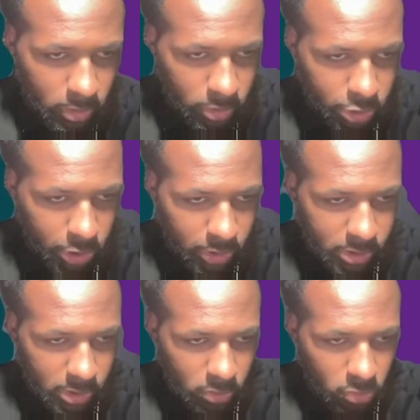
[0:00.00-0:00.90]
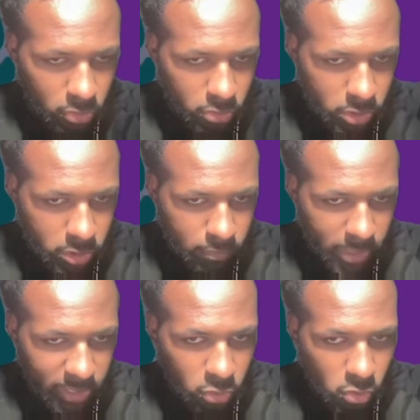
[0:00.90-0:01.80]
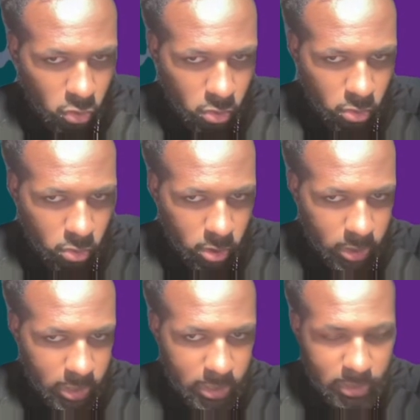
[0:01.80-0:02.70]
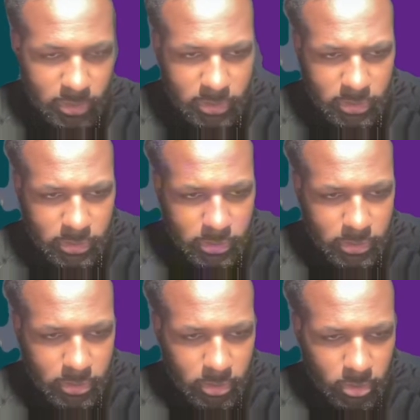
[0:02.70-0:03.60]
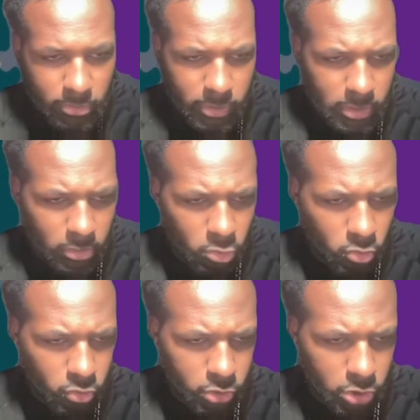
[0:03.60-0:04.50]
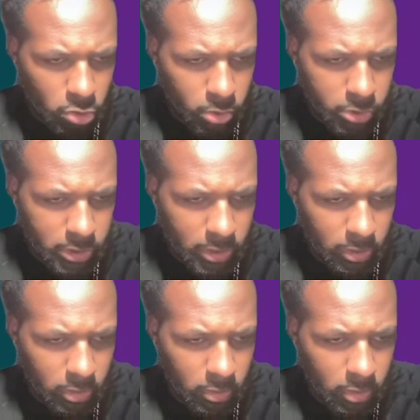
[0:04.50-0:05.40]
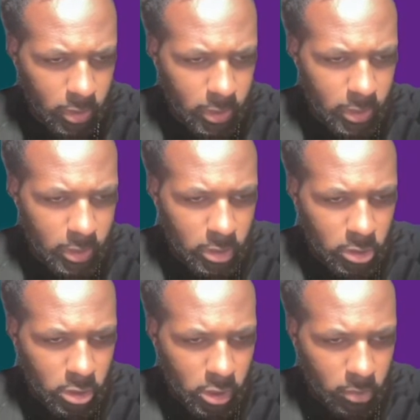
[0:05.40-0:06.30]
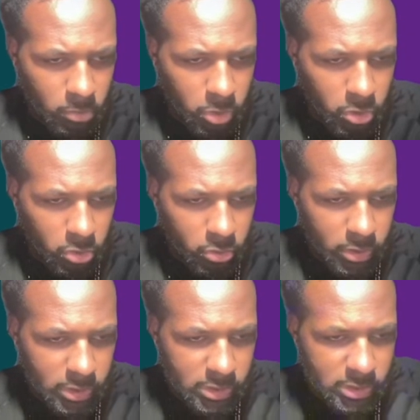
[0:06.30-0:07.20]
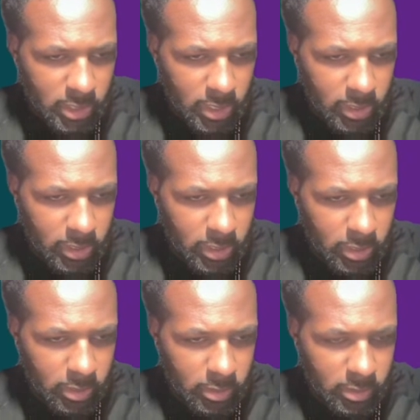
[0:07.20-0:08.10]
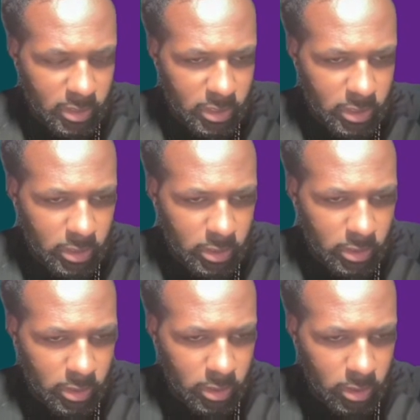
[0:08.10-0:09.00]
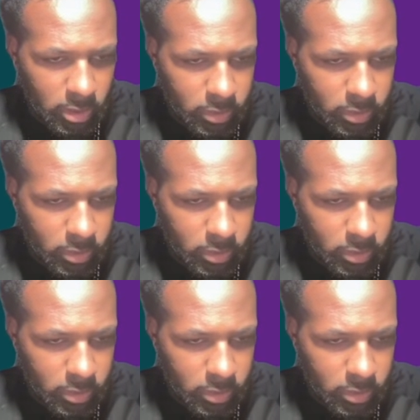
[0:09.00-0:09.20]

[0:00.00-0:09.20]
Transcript: Chase Eagles. Michael. Like I said, who's Joe Will taking here? Will is taking the.